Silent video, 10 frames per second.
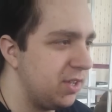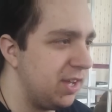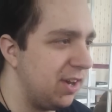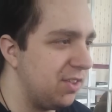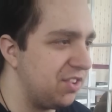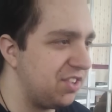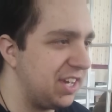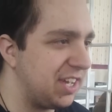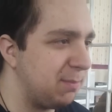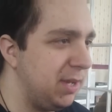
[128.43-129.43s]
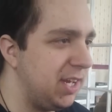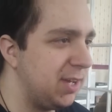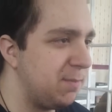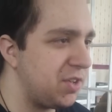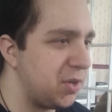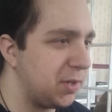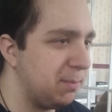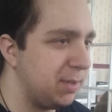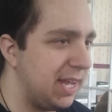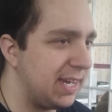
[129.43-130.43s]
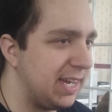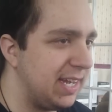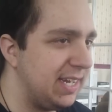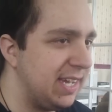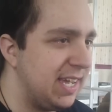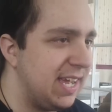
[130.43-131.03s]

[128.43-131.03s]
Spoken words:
They are the psychic medium, the token black guy,